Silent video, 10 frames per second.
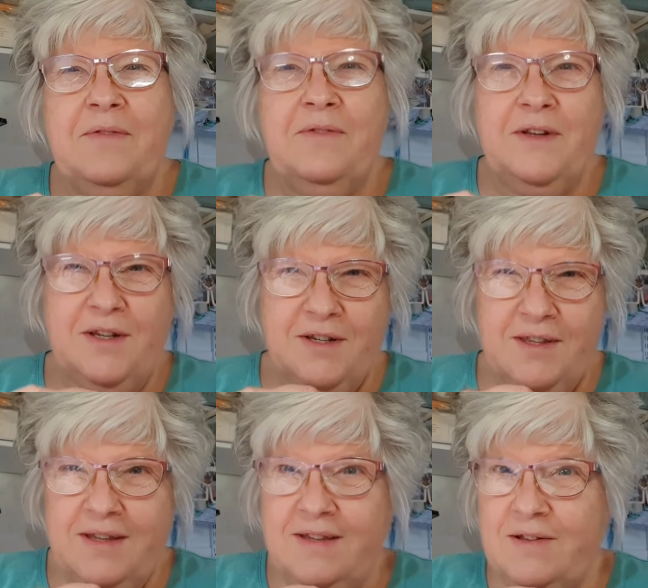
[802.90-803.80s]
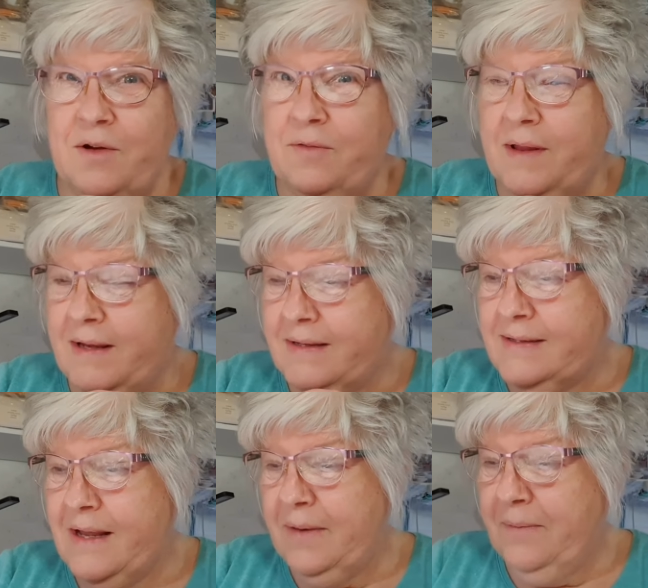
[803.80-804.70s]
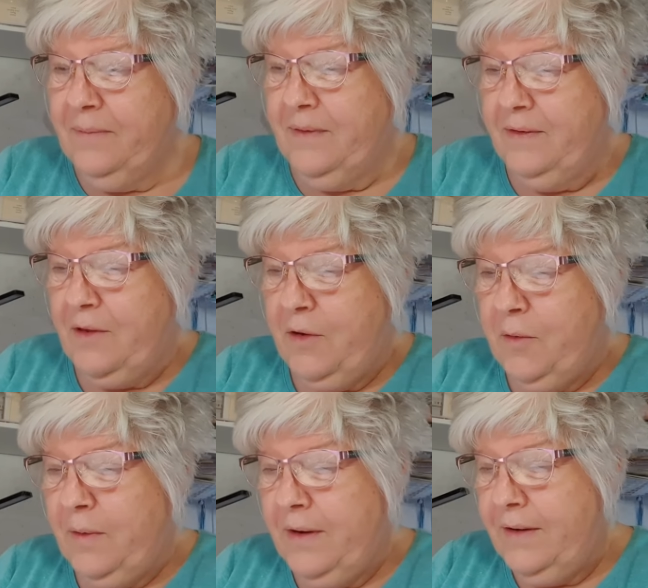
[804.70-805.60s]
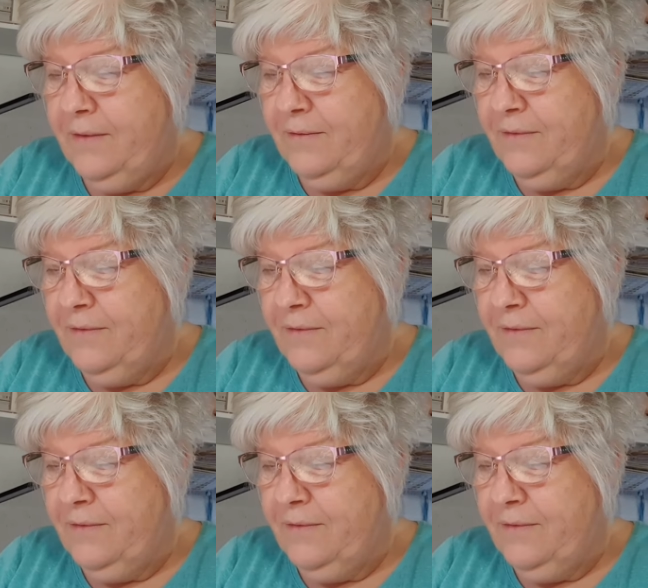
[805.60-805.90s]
Finished the snowflakes now, so I